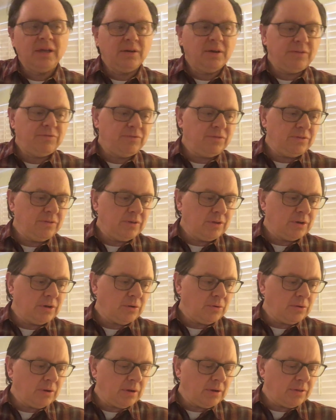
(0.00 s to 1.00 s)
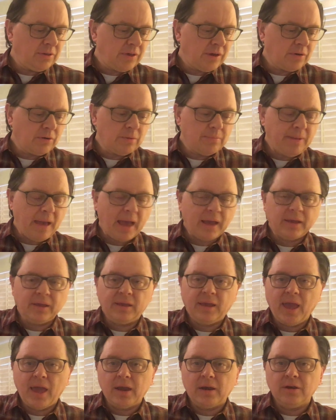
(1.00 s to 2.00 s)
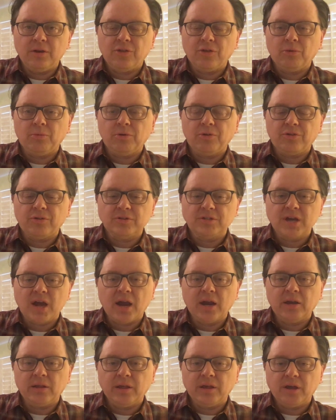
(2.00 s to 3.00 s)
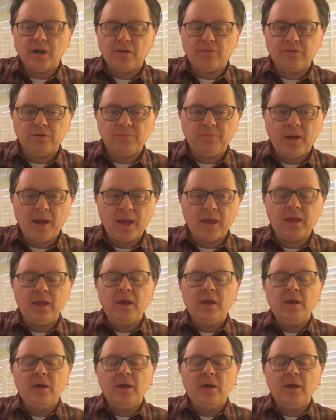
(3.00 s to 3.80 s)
If a cigarette pack in Canada is almost entirely covered by